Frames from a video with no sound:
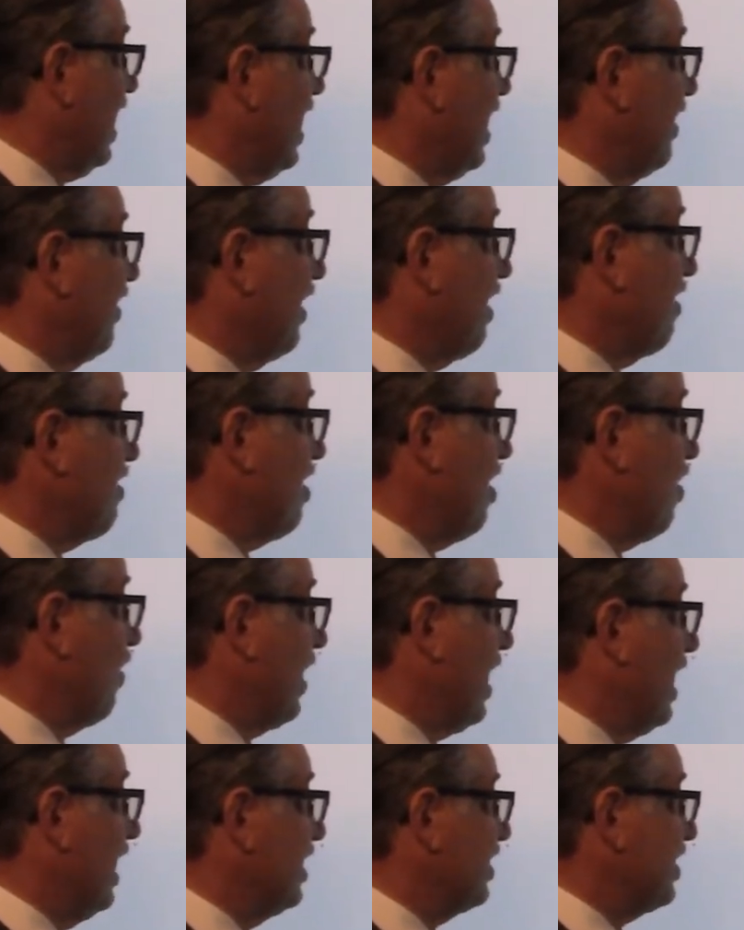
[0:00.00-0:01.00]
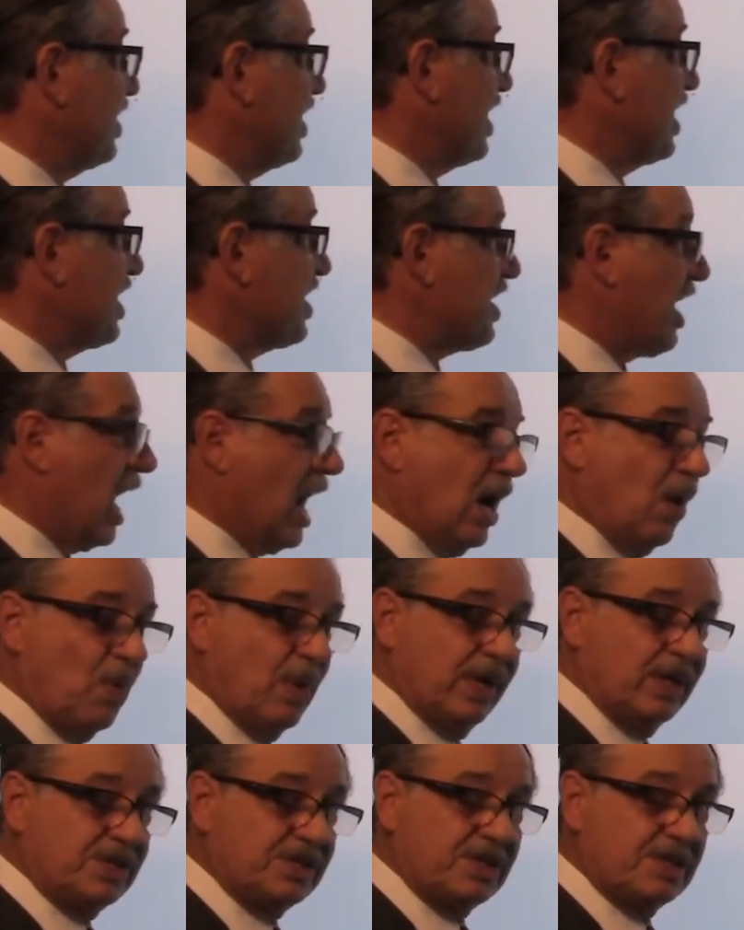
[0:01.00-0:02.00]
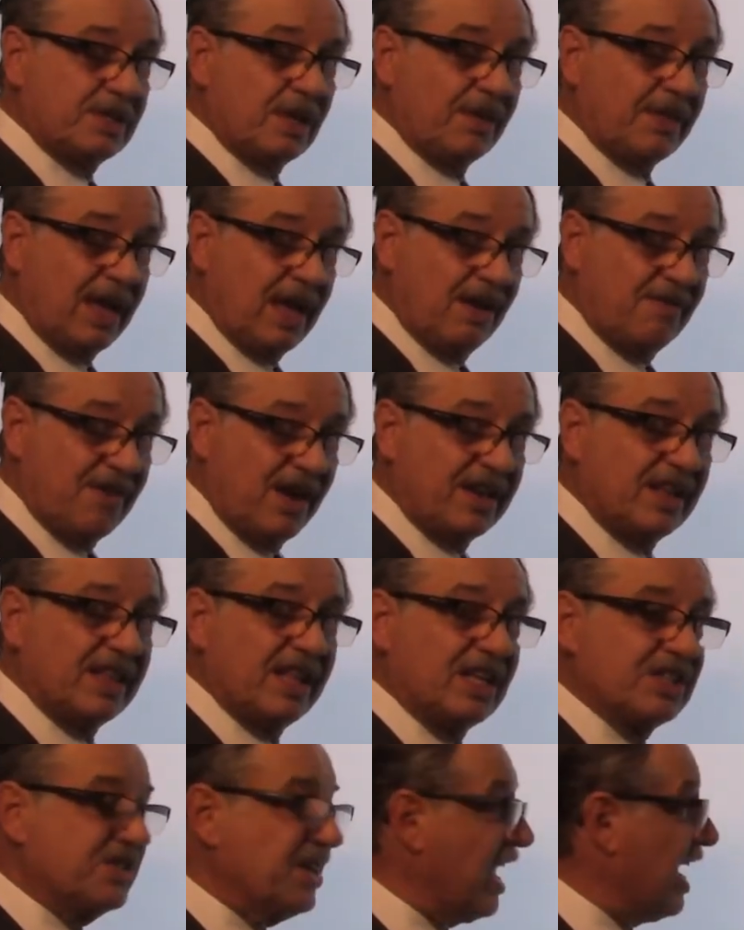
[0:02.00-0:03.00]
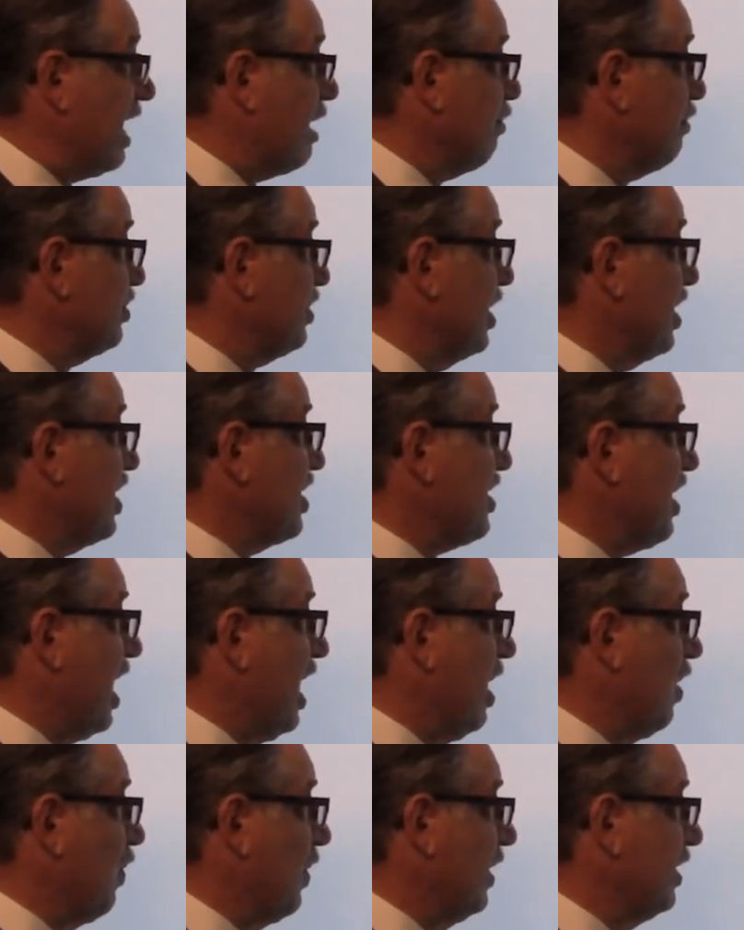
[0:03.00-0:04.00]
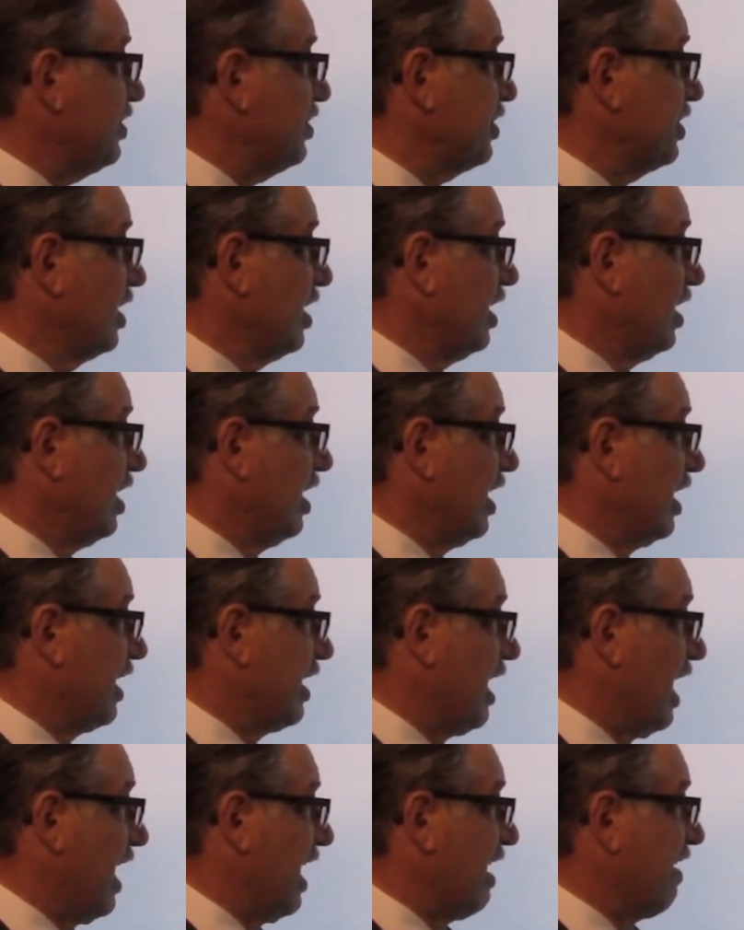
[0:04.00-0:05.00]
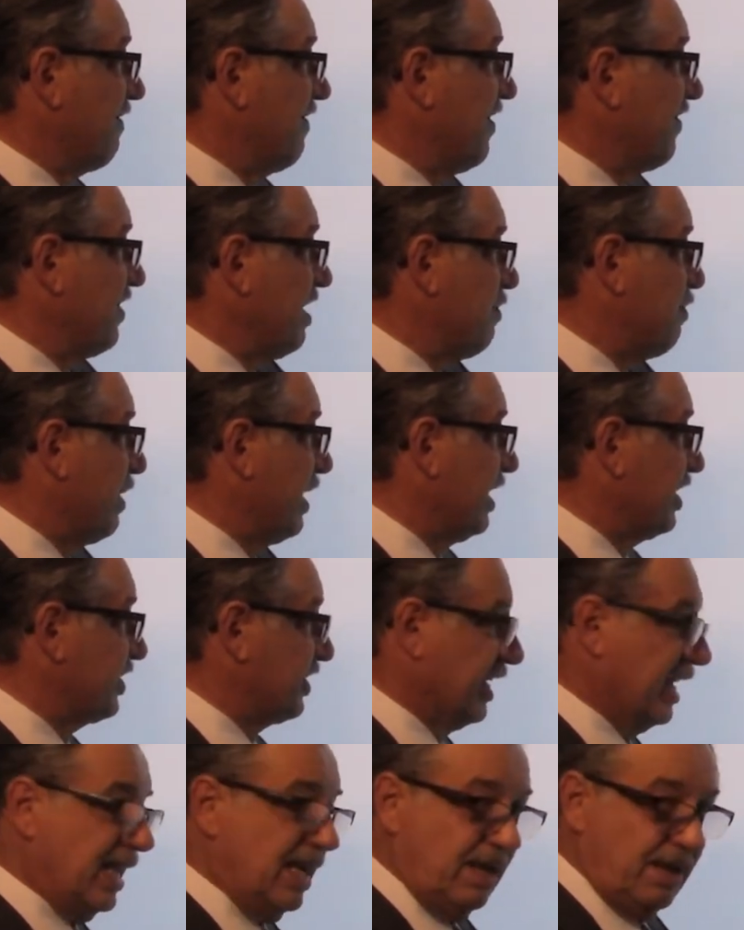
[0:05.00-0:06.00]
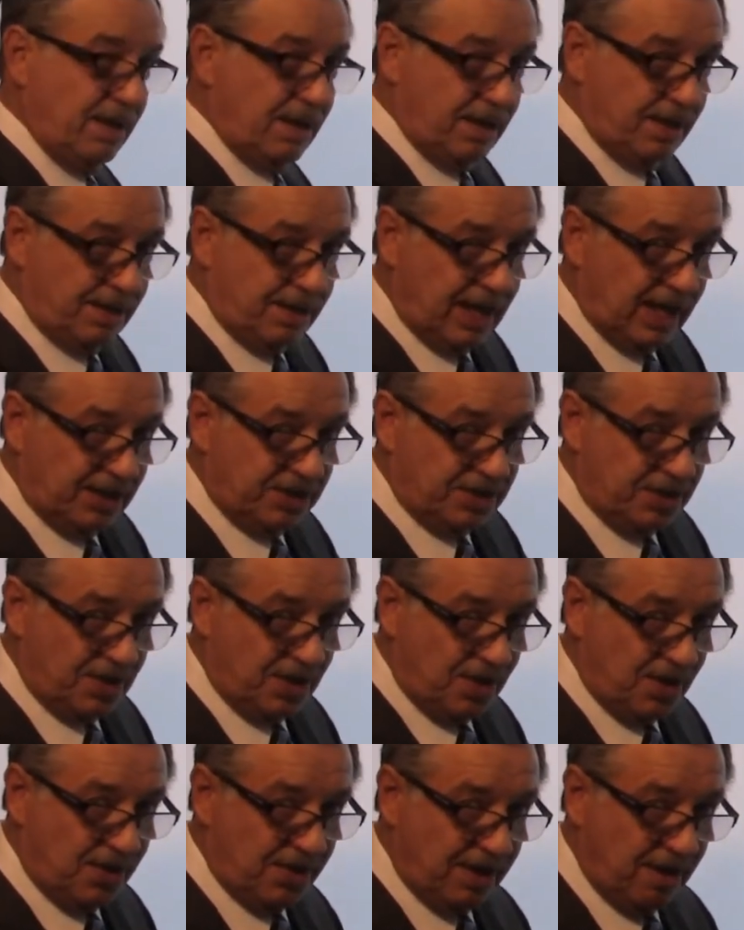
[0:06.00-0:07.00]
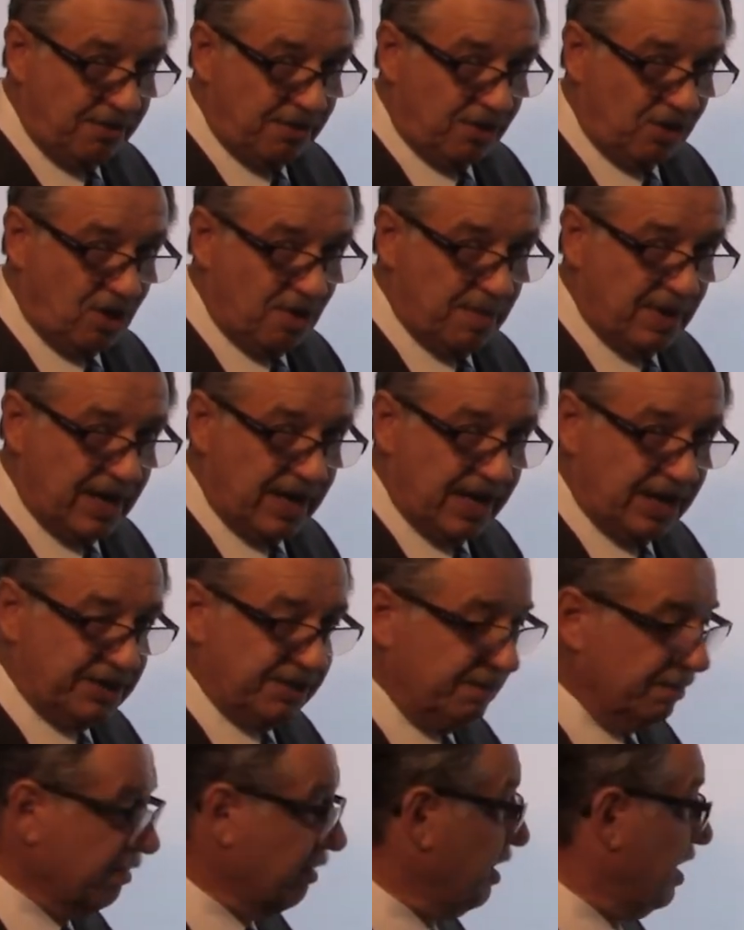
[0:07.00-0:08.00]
They are known as Yahwehs. Now, they invented these names. Yahwehs, 950 BC. That's their determination.